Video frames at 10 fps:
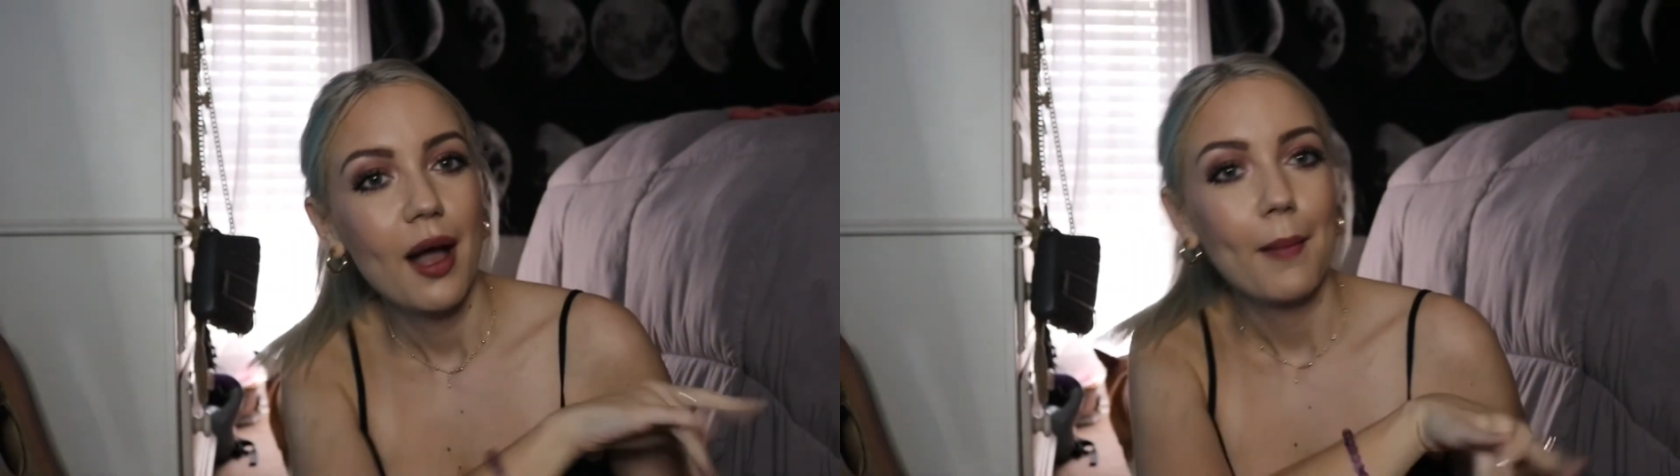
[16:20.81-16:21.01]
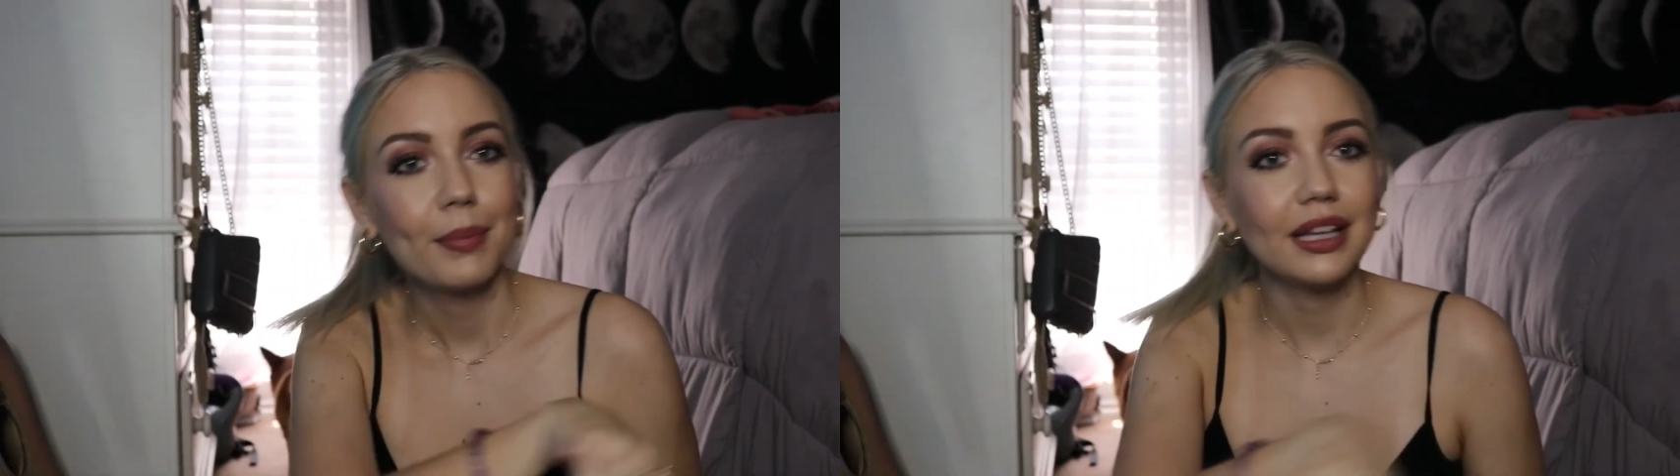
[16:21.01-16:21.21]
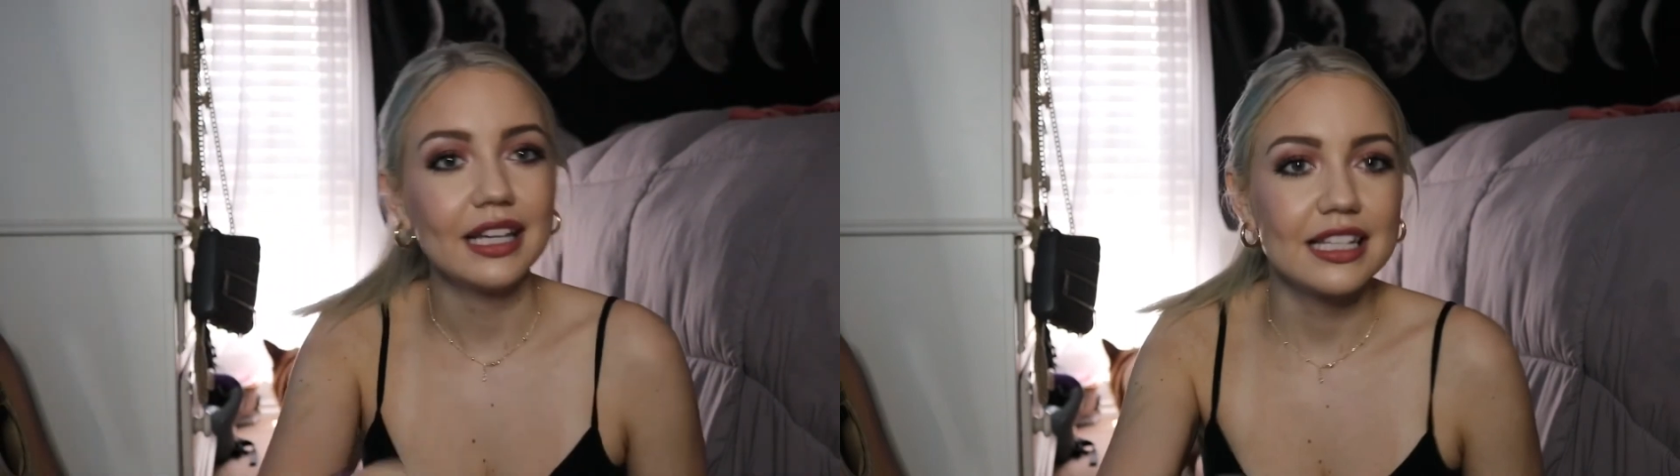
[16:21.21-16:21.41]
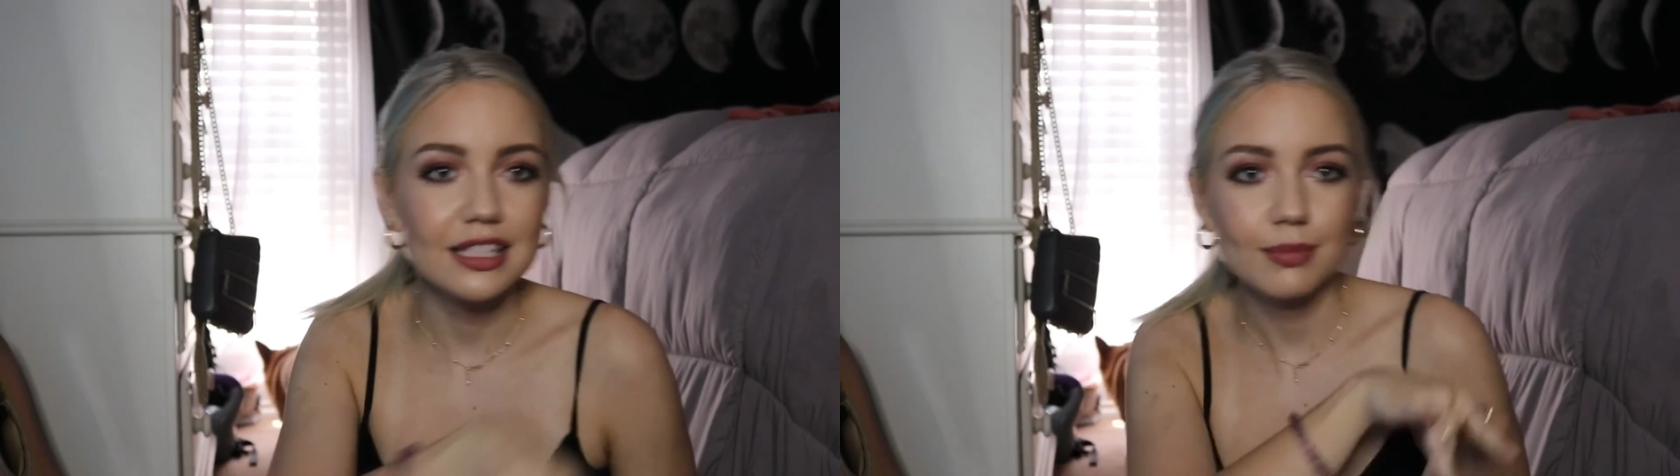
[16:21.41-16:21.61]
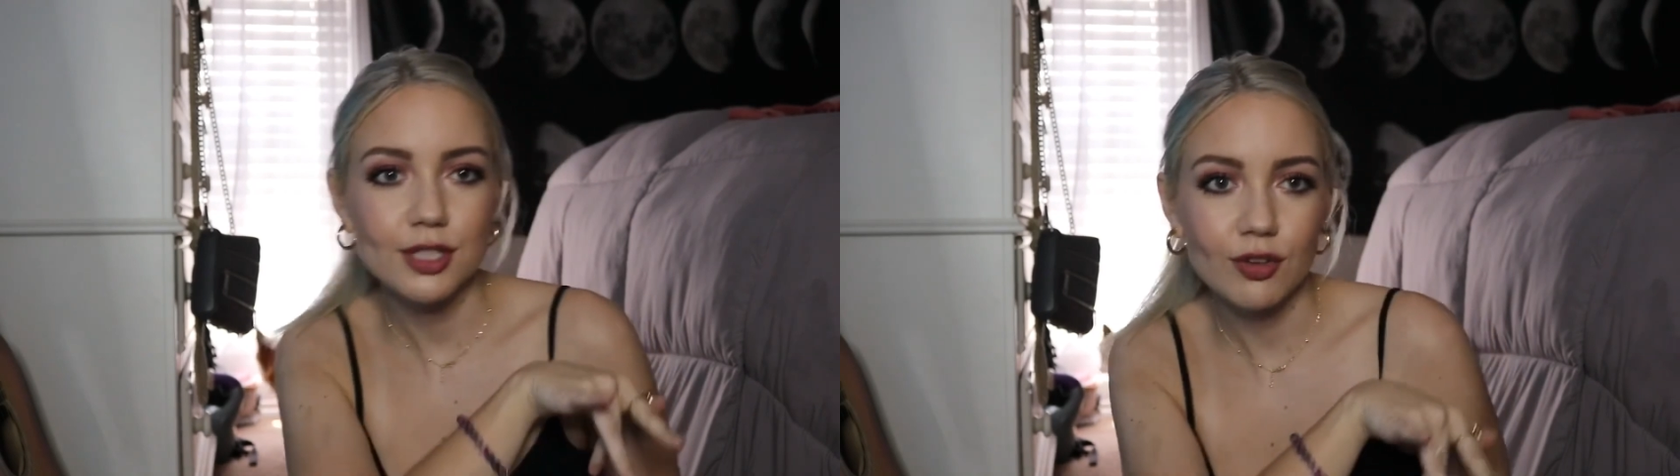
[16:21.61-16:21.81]
please
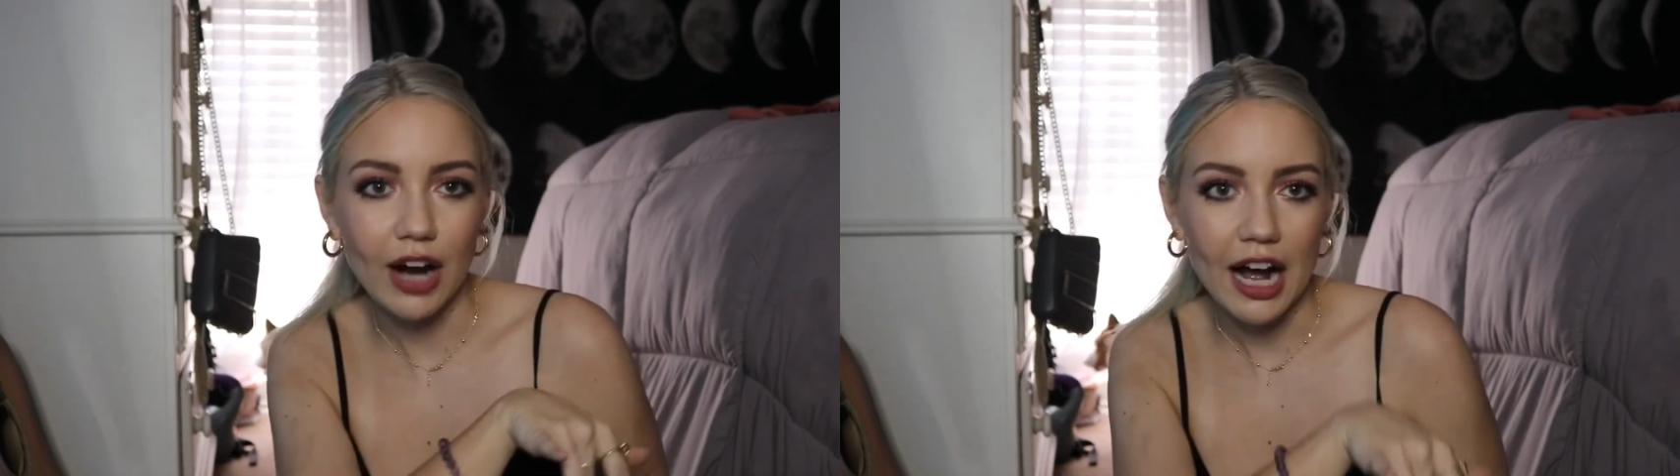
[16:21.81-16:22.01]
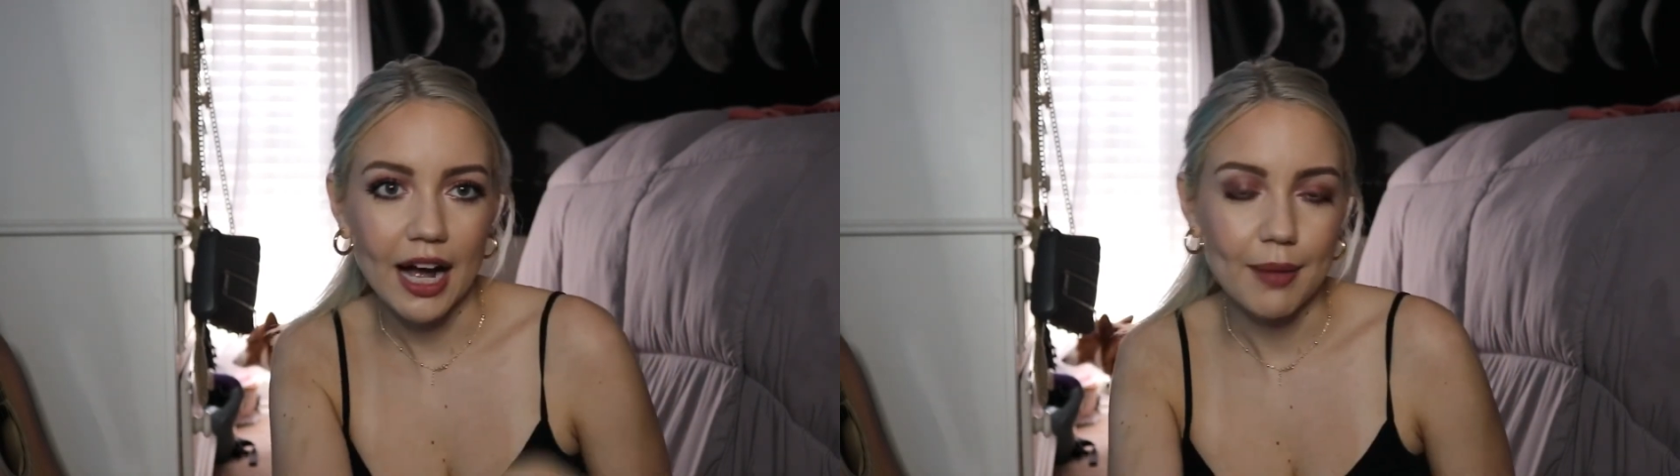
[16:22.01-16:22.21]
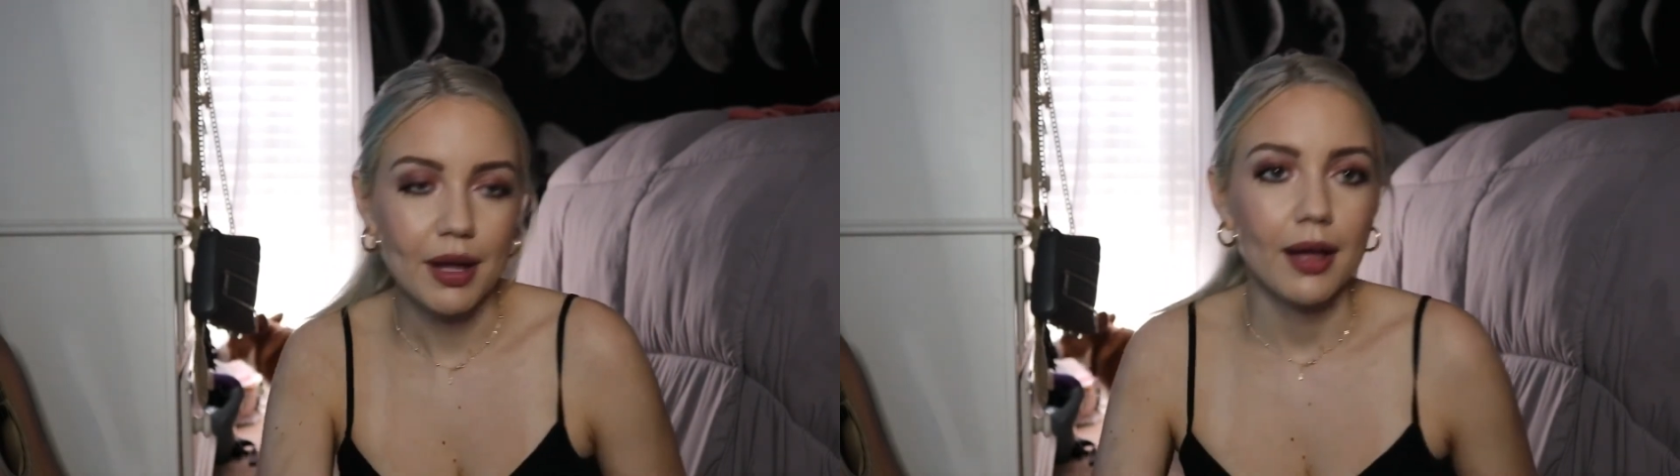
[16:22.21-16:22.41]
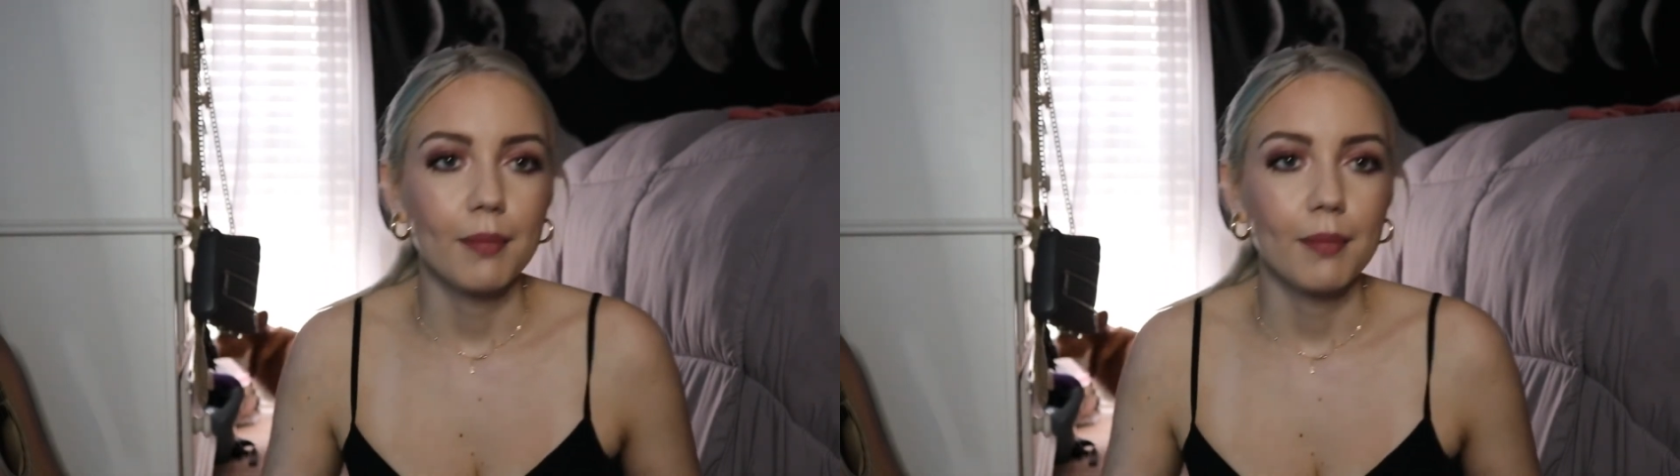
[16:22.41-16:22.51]
subscribe.